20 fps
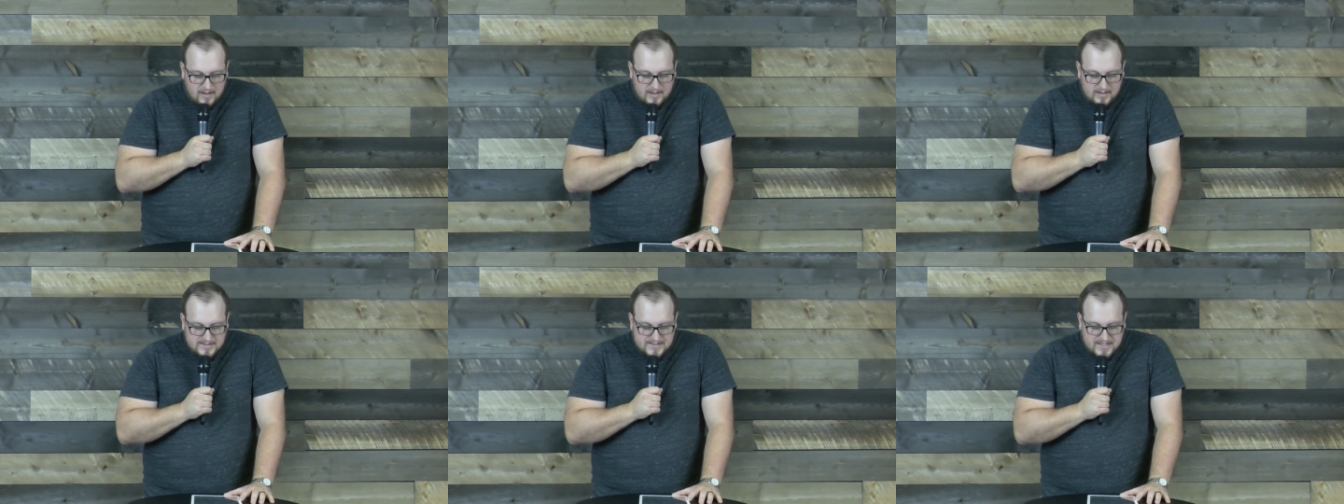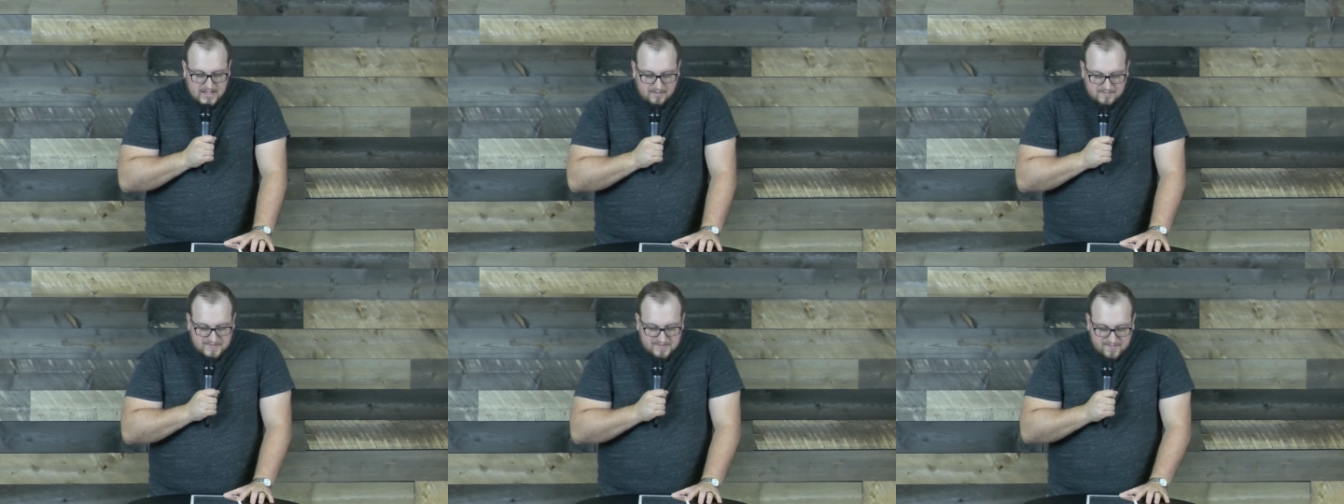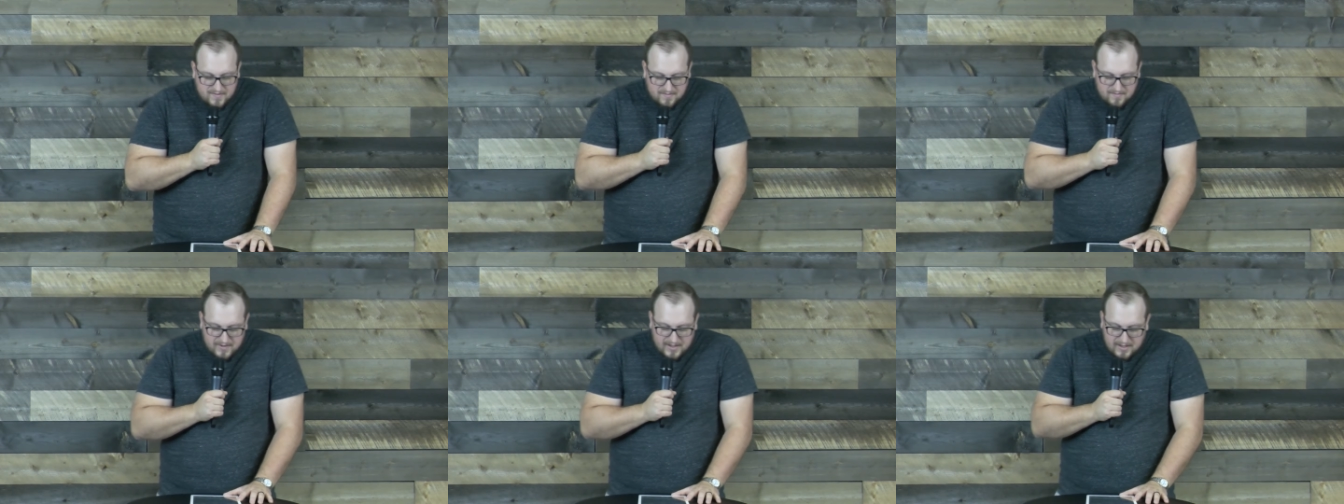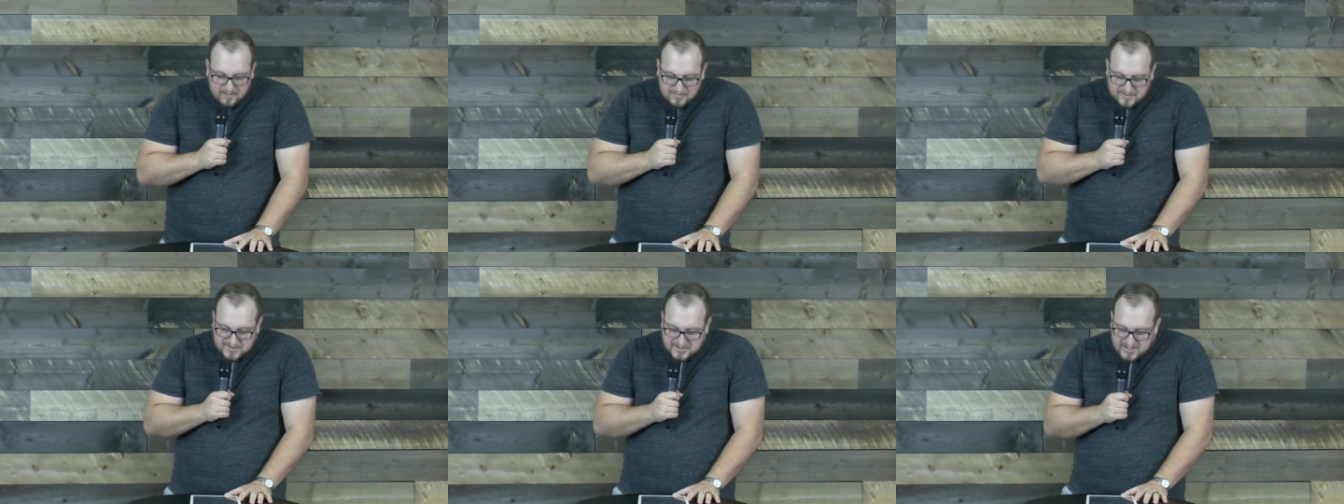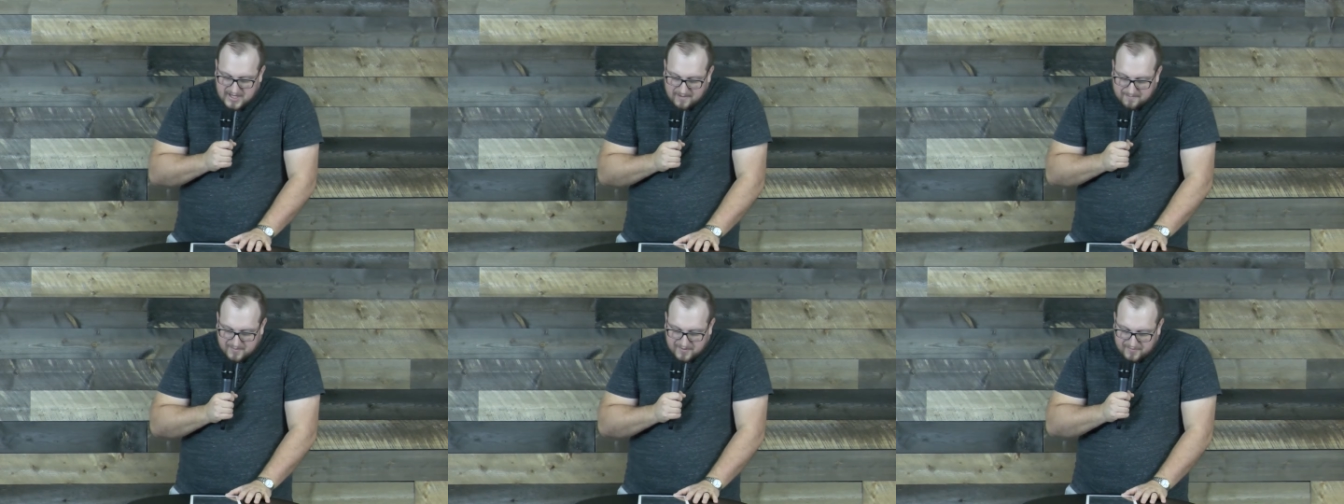It comes from Hebrews
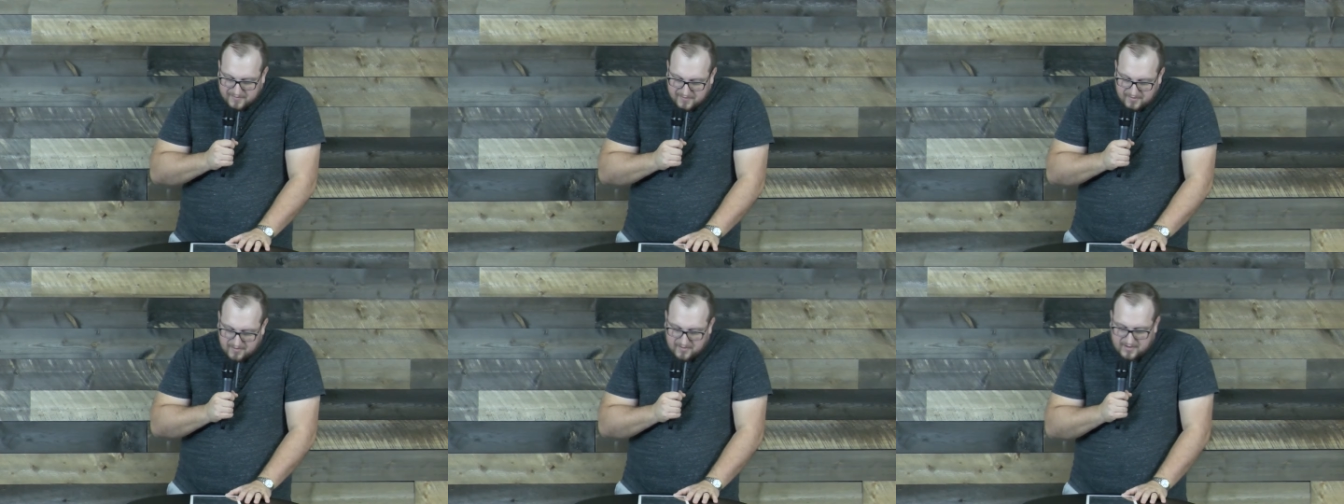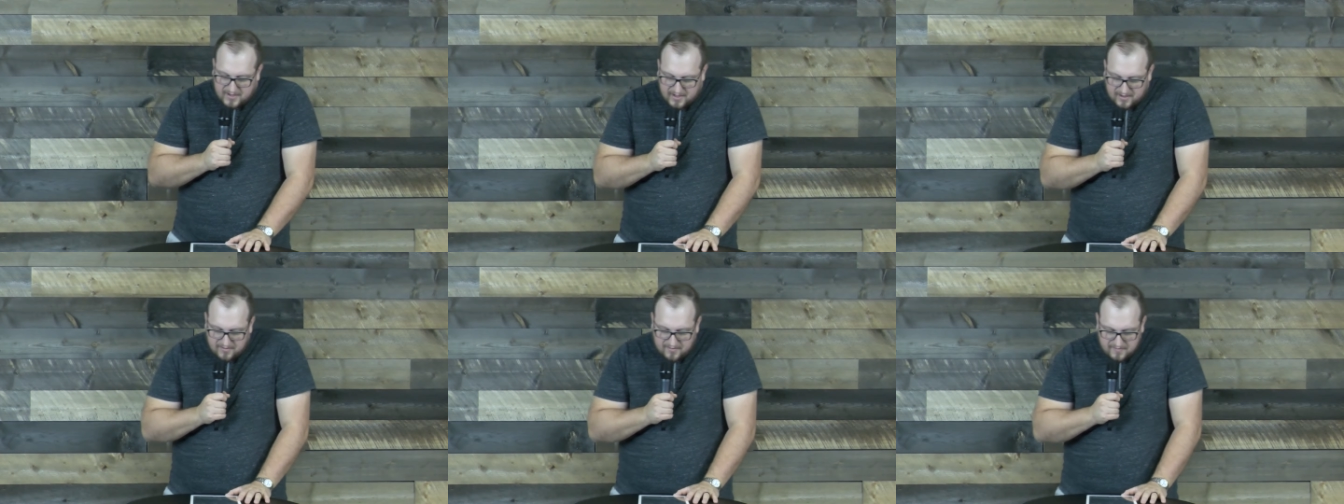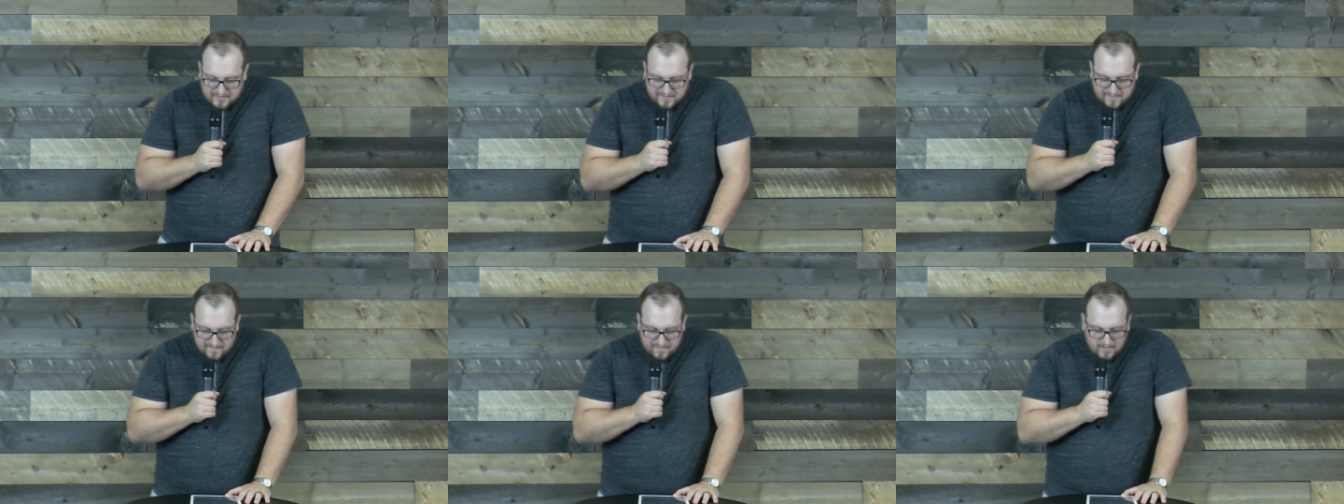chapter 13 through